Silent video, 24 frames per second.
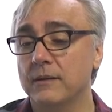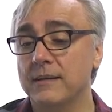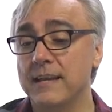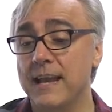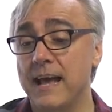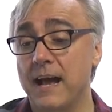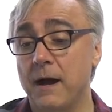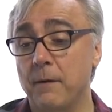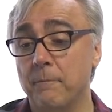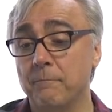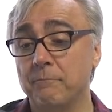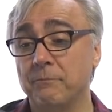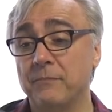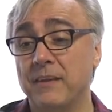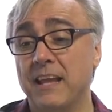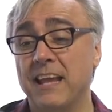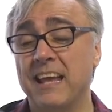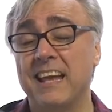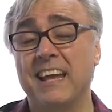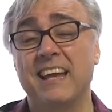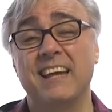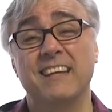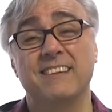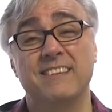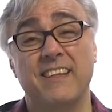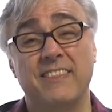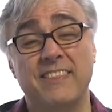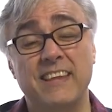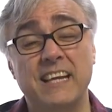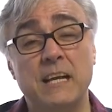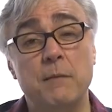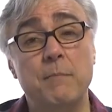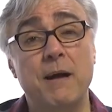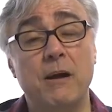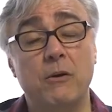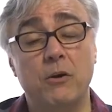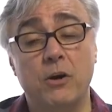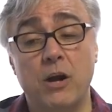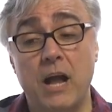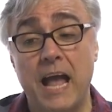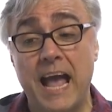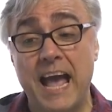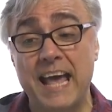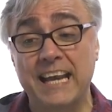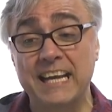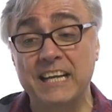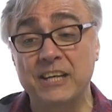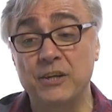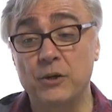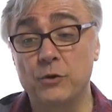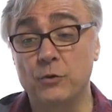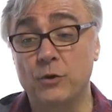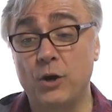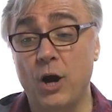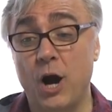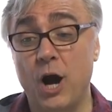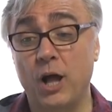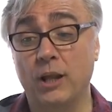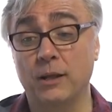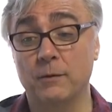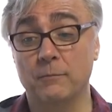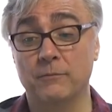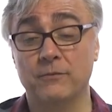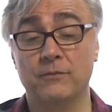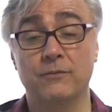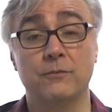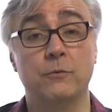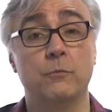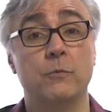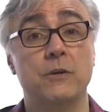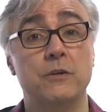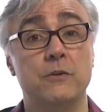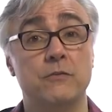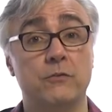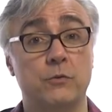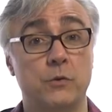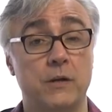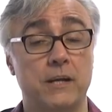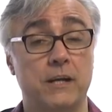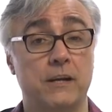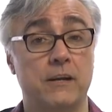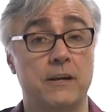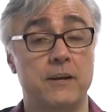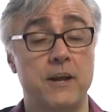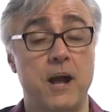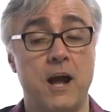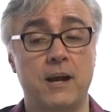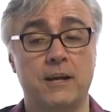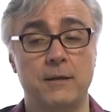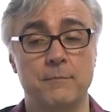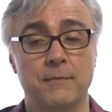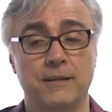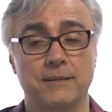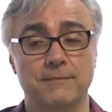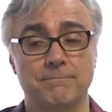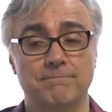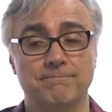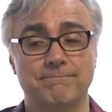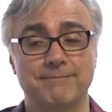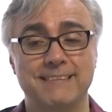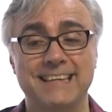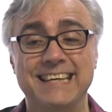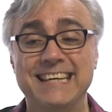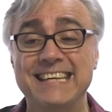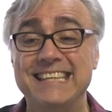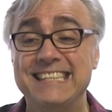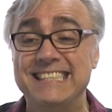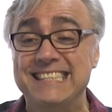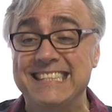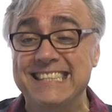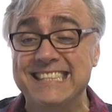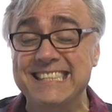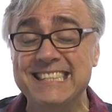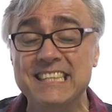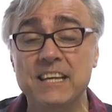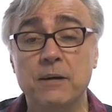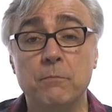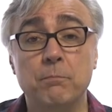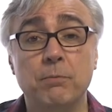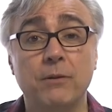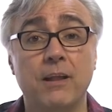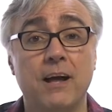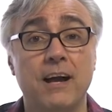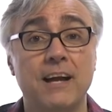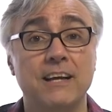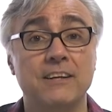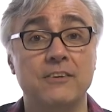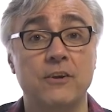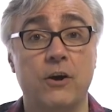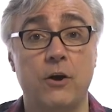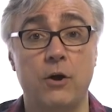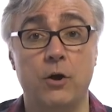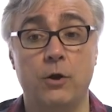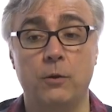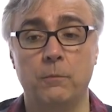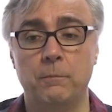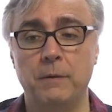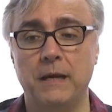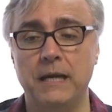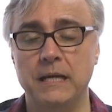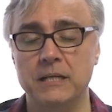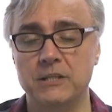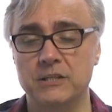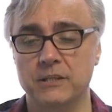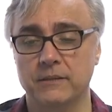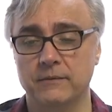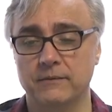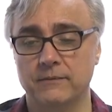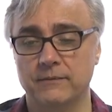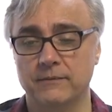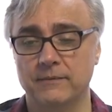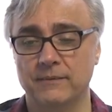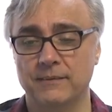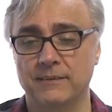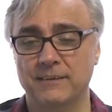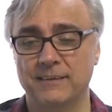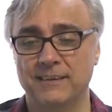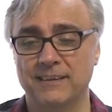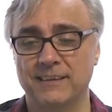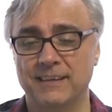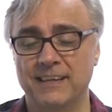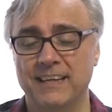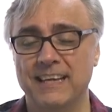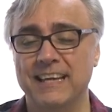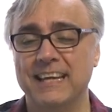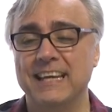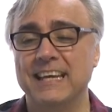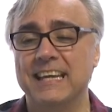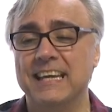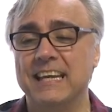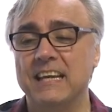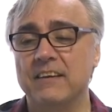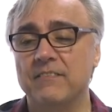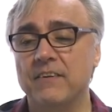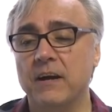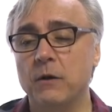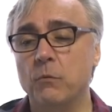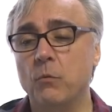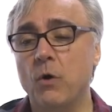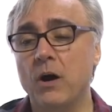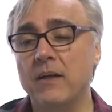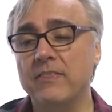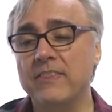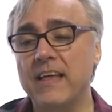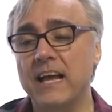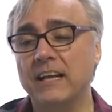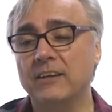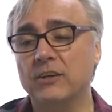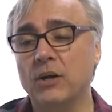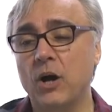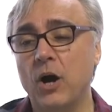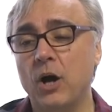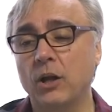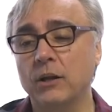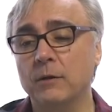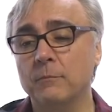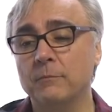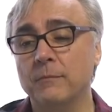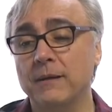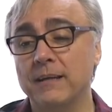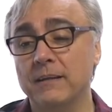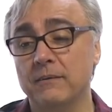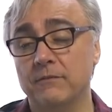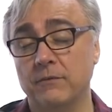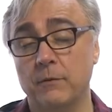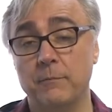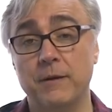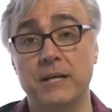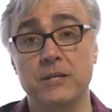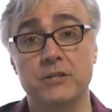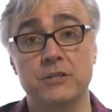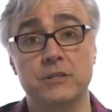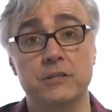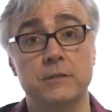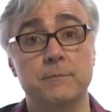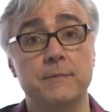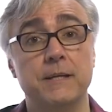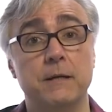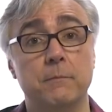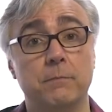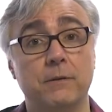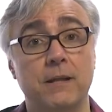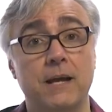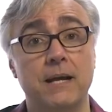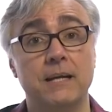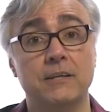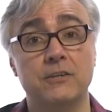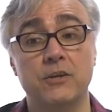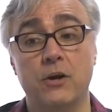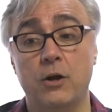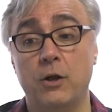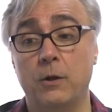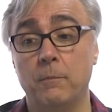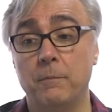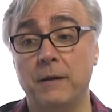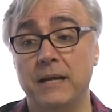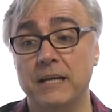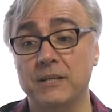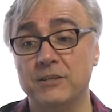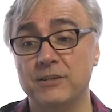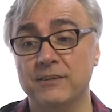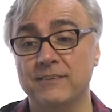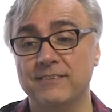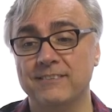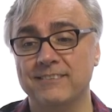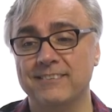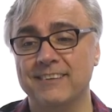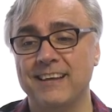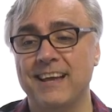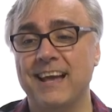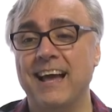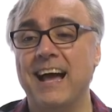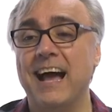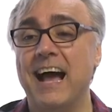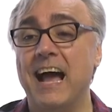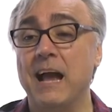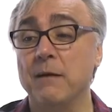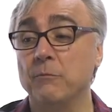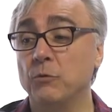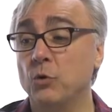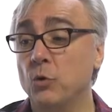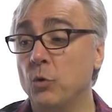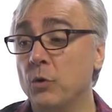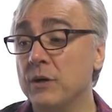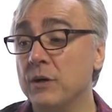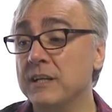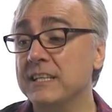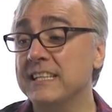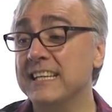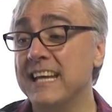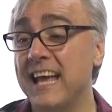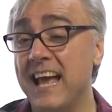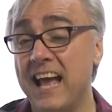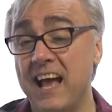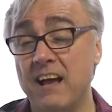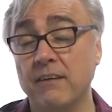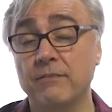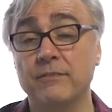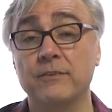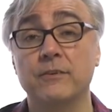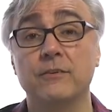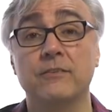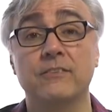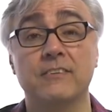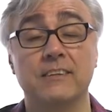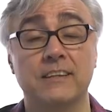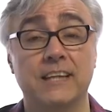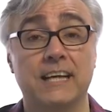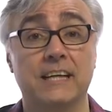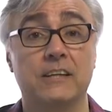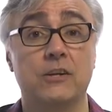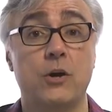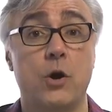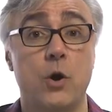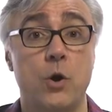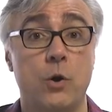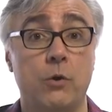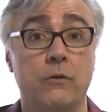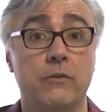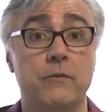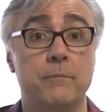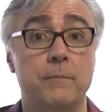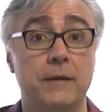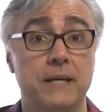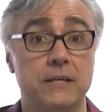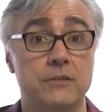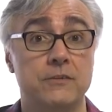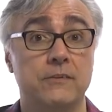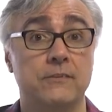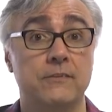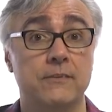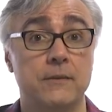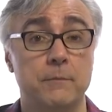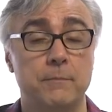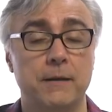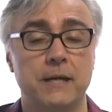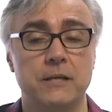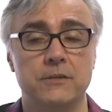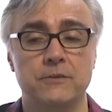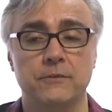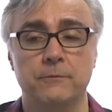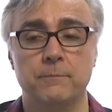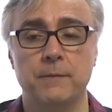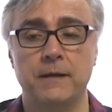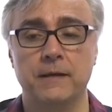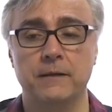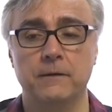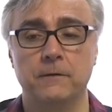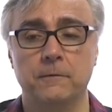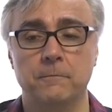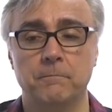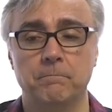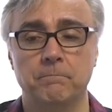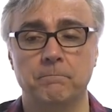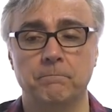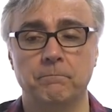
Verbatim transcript: Now, the thing about adding new columns when you've created a document, it didn't apply to all pages. If I want that column information to be applied to all pages, I'm going to have to select all the pages in the Pages panel.